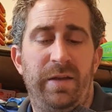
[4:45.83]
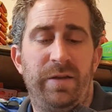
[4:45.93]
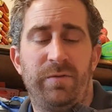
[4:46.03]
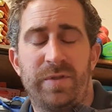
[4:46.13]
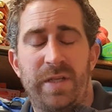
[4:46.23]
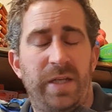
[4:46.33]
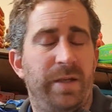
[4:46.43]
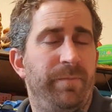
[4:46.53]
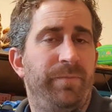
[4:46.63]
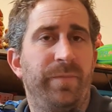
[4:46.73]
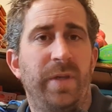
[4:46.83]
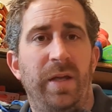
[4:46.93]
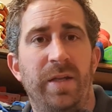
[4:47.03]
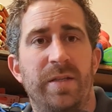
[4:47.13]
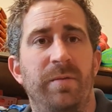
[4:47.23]
You'll see
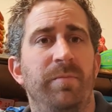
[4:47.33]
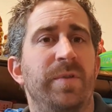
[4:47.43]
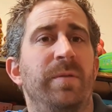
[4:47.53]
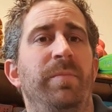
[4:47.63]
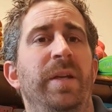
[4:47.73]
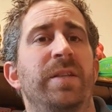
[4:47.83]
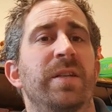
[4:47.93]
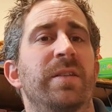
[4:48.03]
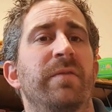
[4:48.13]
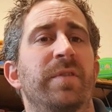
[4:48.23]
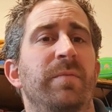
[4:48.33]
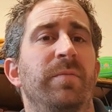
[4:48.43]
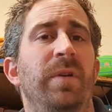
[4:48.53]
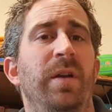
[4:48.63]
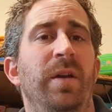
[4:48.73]
some pictures of
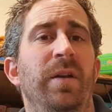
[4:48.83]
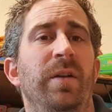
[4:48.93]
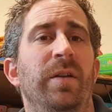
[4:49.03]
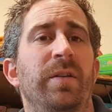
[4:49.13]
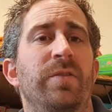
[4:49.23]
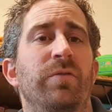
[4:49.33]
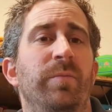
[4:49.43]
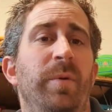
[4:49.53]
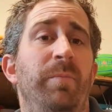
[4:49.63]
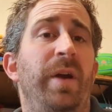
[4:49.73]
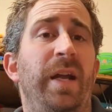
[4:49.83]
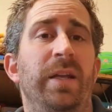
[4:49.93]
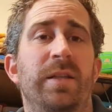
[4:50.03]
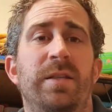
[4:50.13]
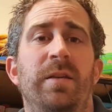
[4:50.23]
some tournament
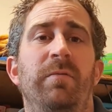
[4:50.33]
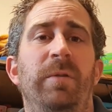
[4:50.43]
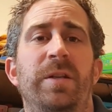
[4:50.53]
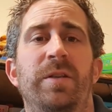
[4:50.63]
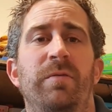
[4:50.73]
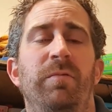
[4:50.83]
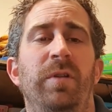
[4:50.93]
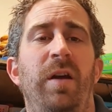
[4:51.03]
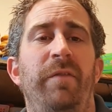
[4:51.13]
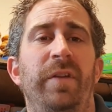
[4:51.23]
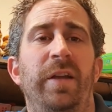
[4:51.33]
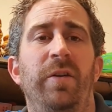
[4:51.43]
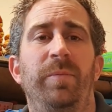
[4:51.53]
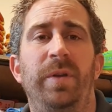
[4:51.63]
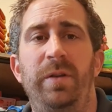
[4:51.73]
brackets, which will hopefully
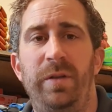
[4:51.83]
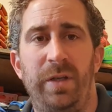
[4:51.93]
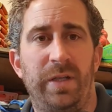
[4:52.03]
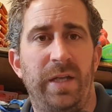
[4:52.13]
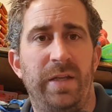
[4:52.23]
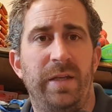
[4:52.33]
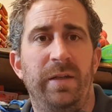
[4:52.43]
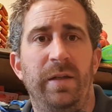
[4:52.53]
help you. You can either